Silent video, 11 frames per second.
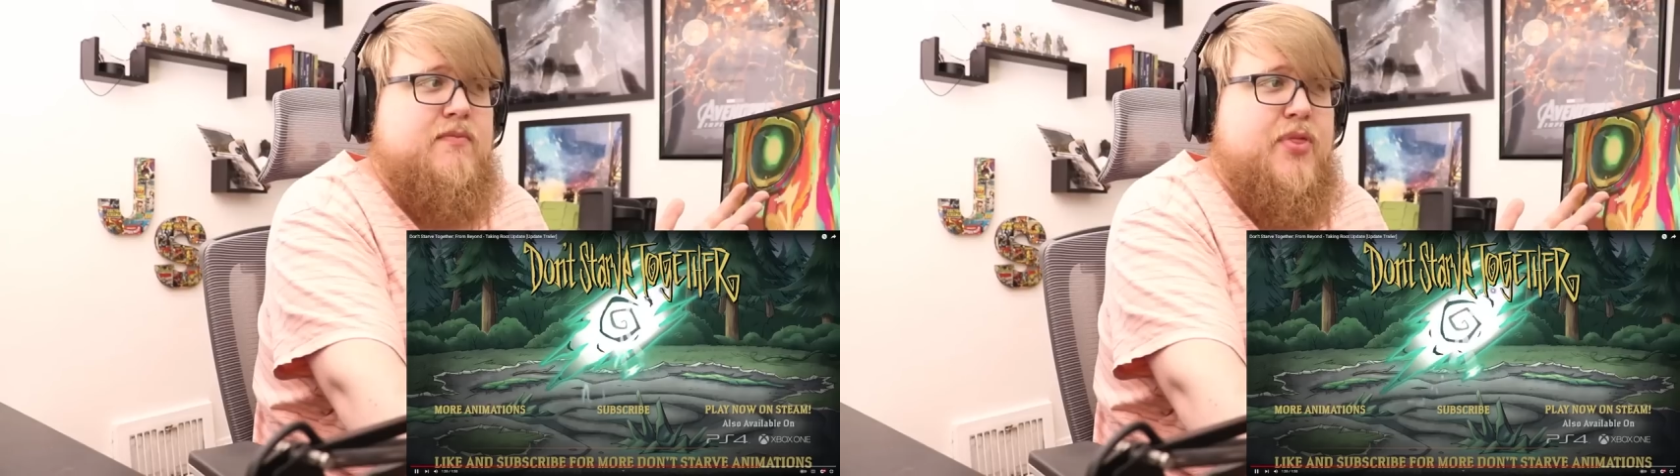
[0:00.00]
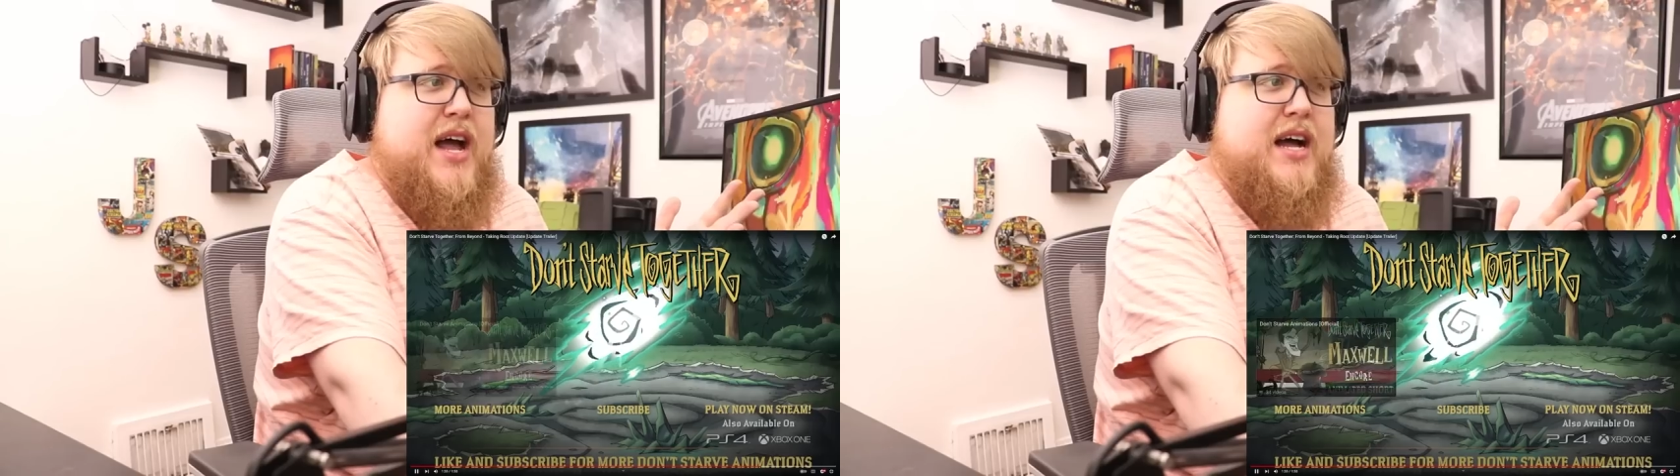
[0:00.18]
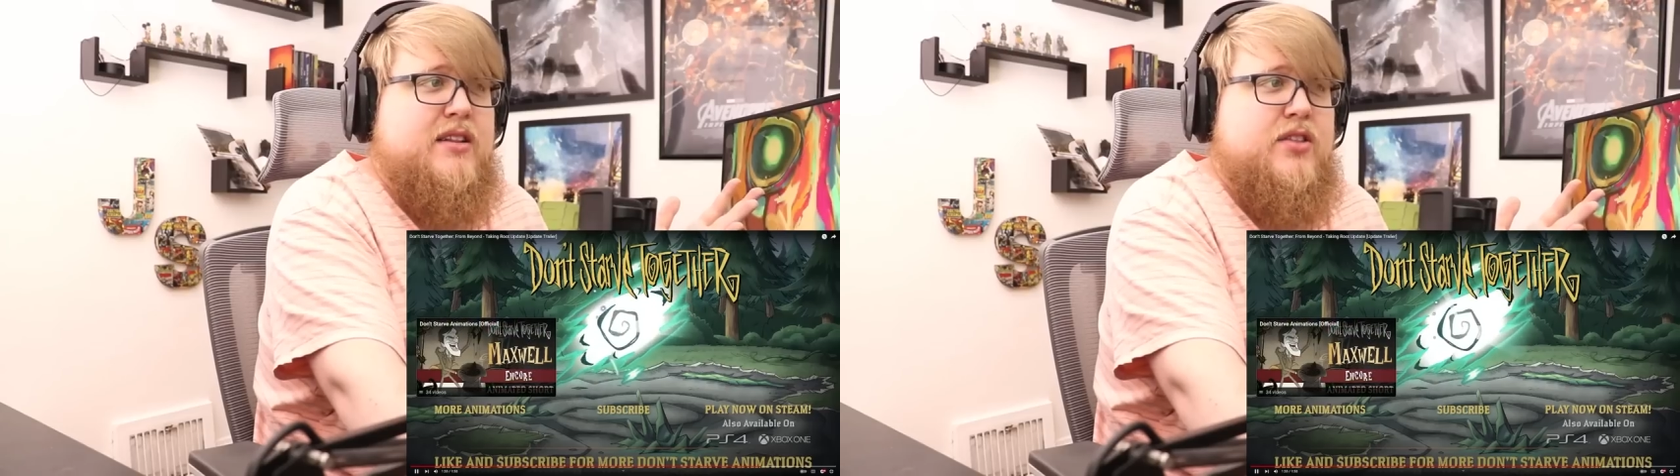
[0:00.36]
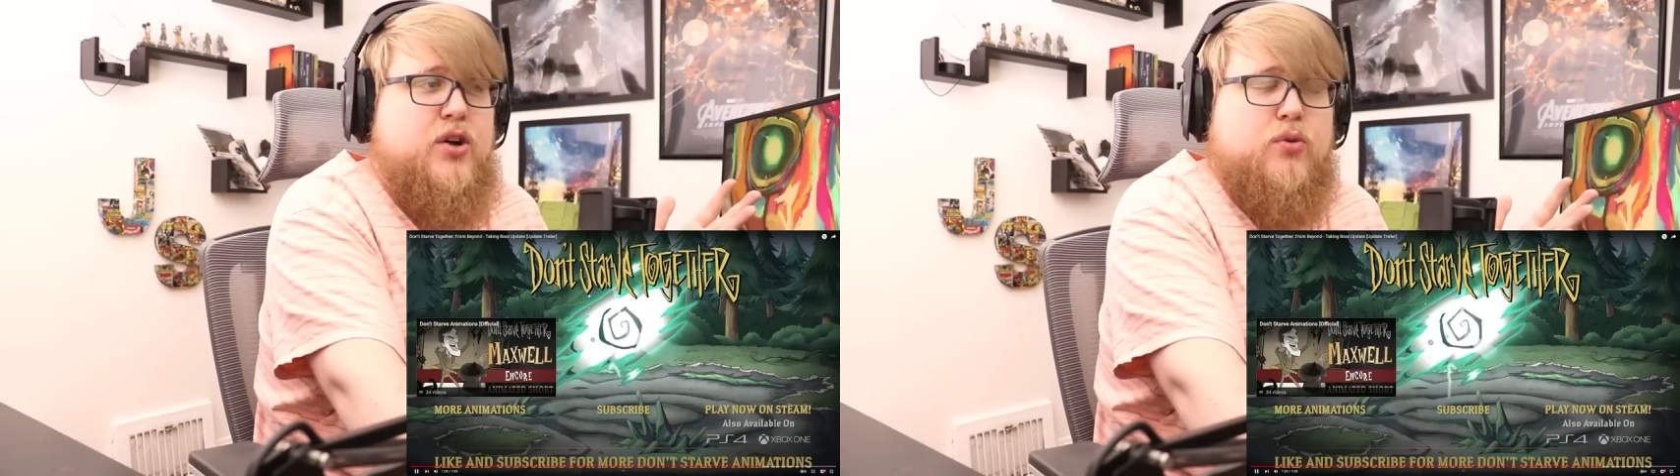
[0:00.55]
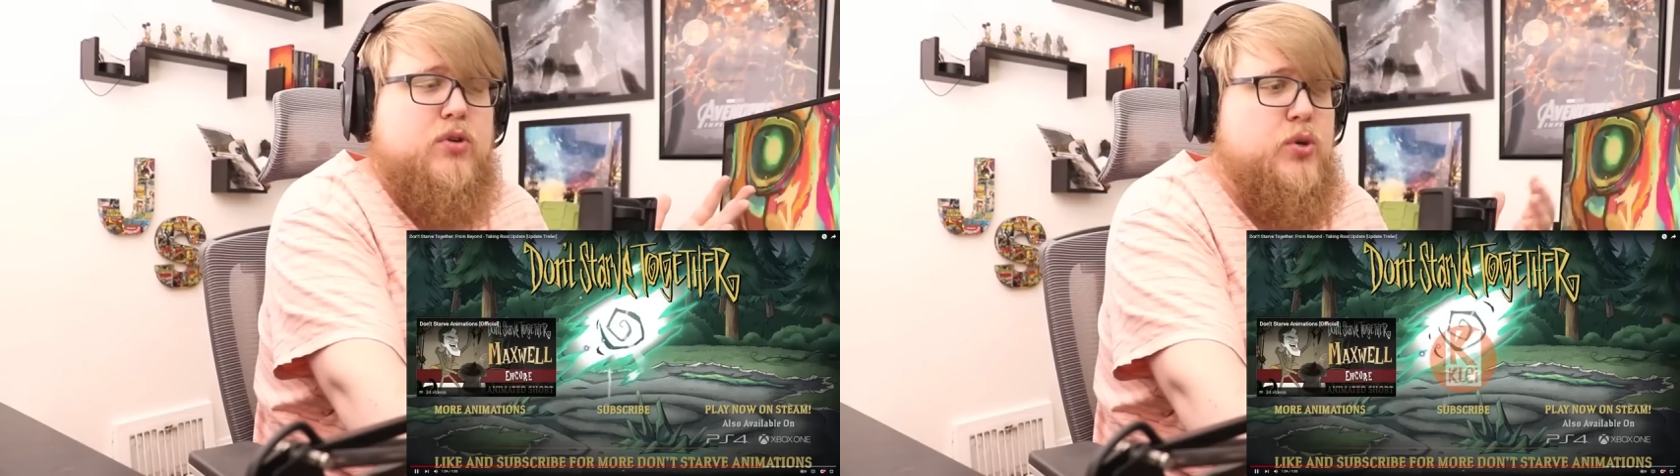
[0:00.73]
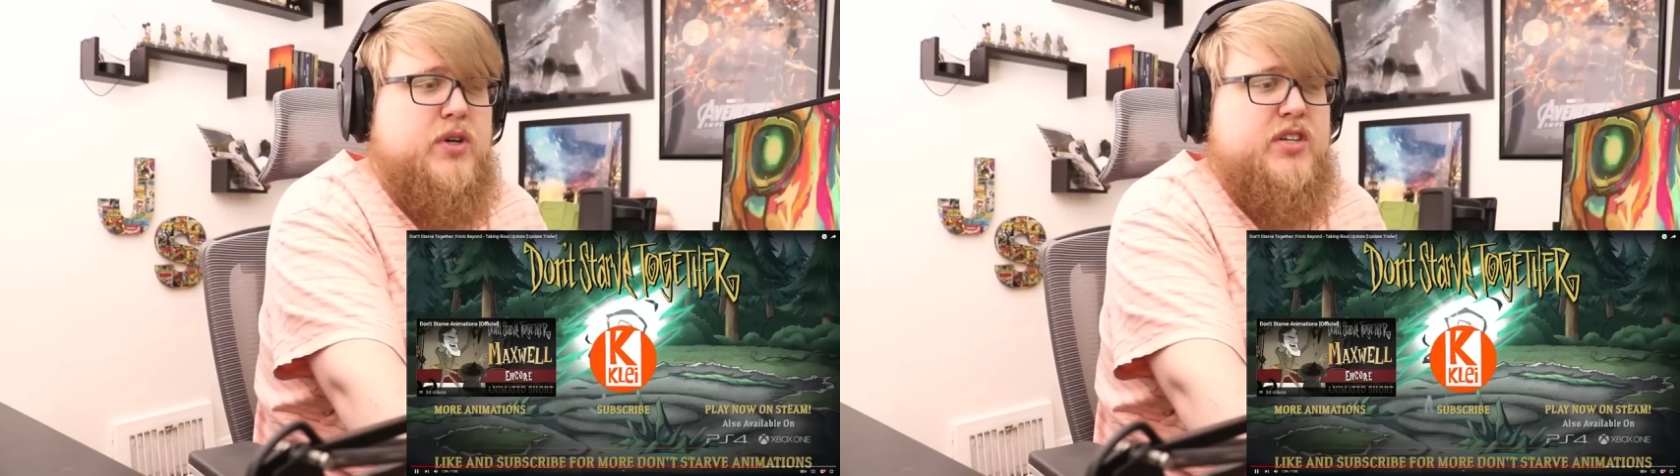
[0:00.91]
that The
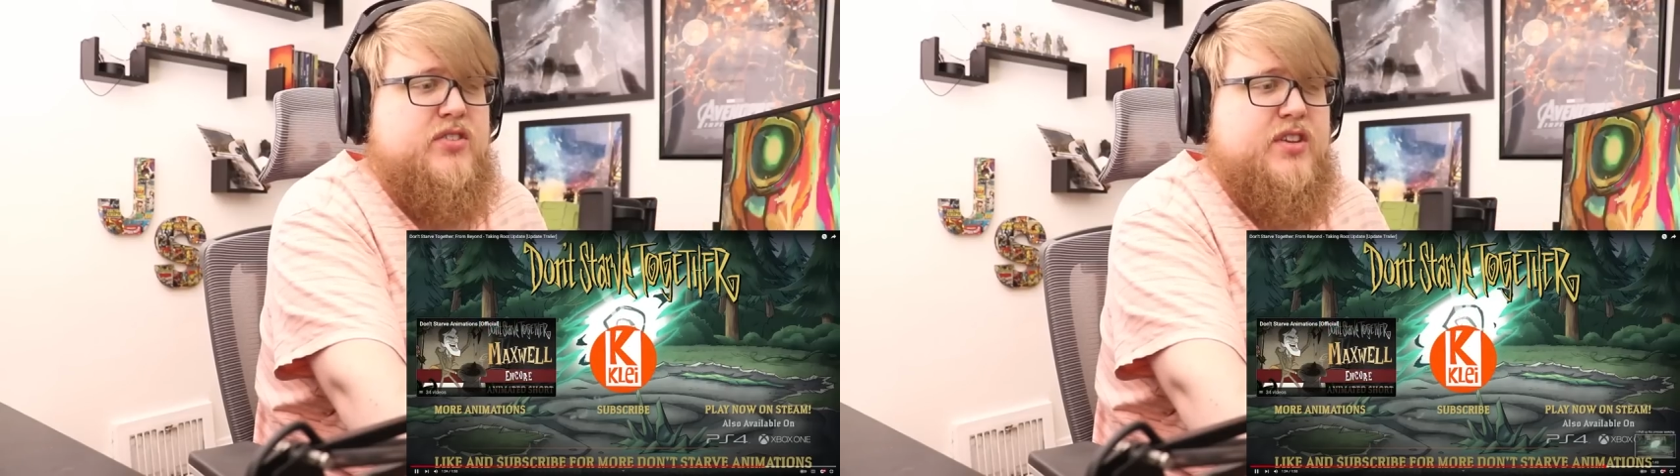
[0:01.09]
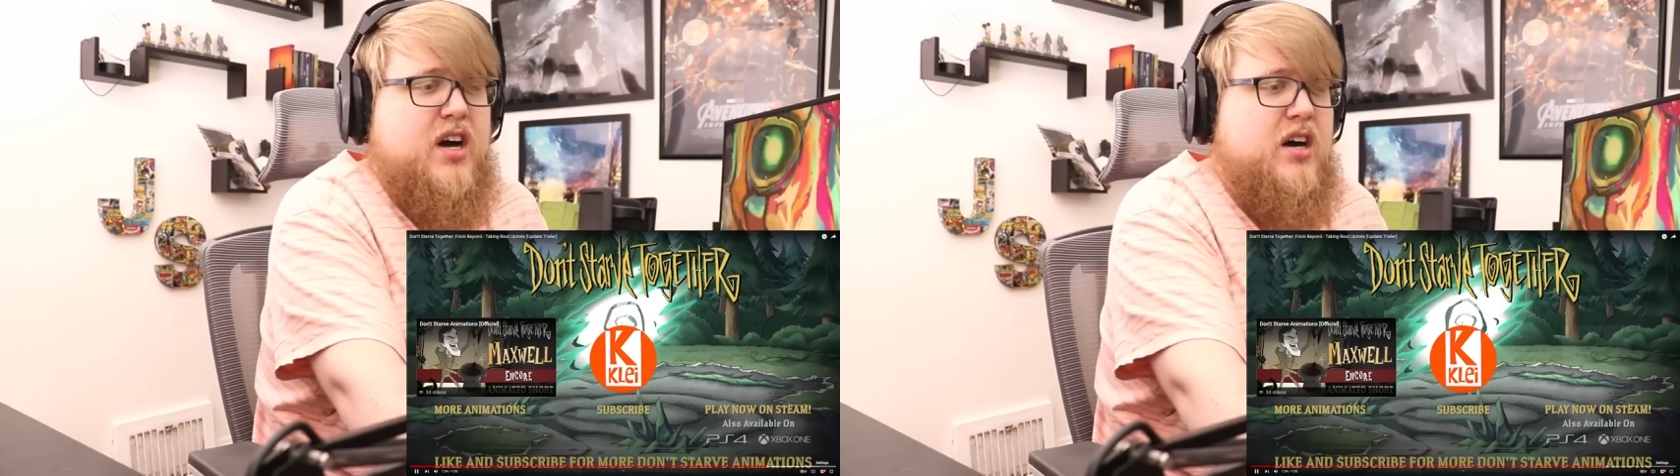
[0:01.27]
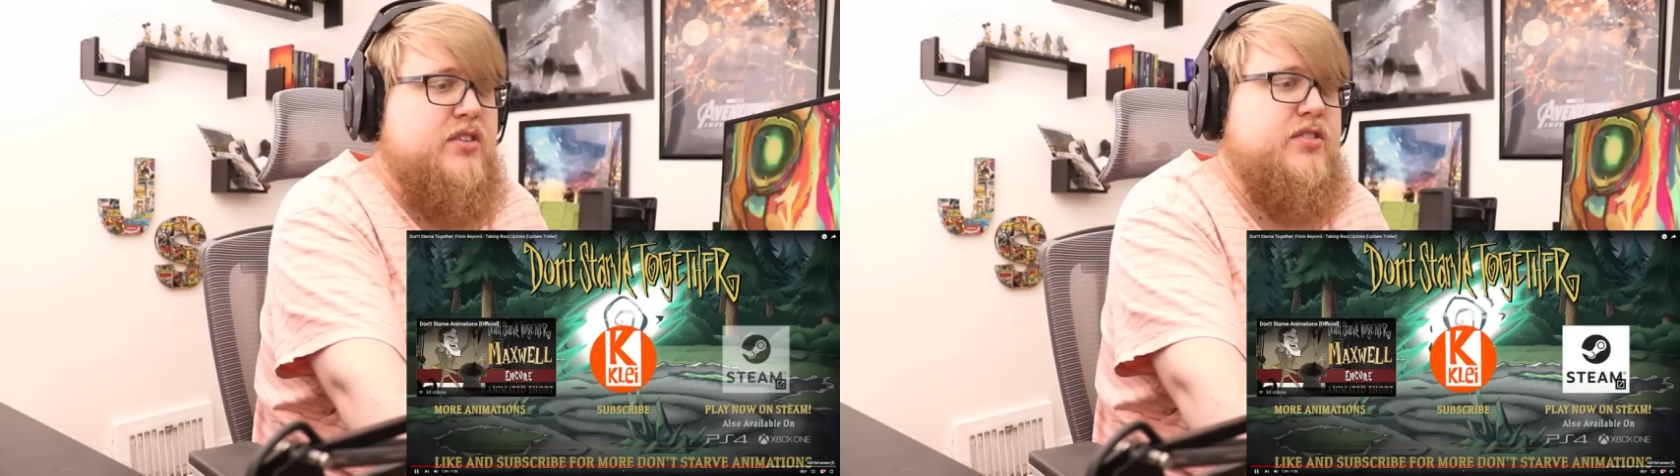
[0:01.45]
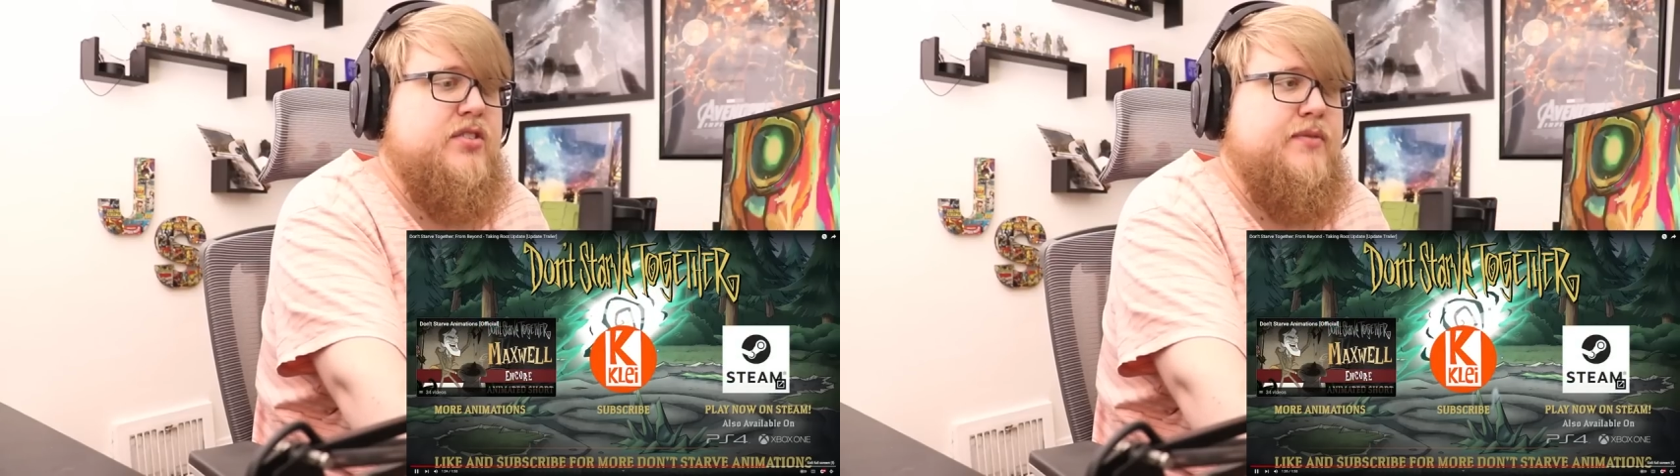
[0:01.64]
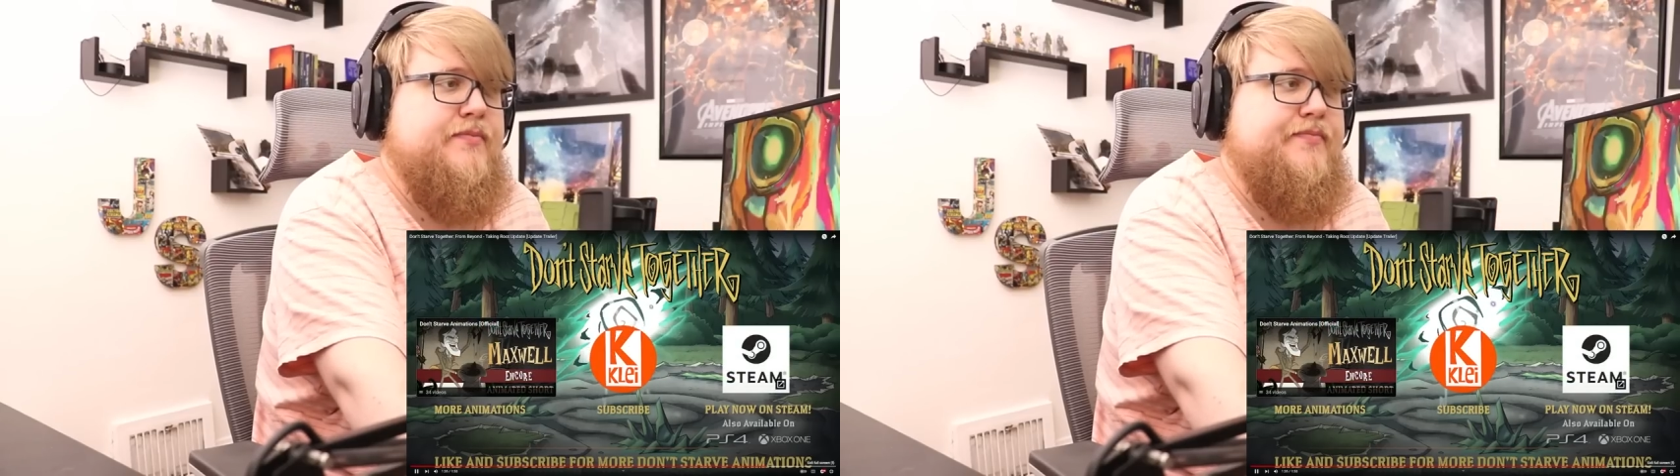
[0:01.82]
Ruins does.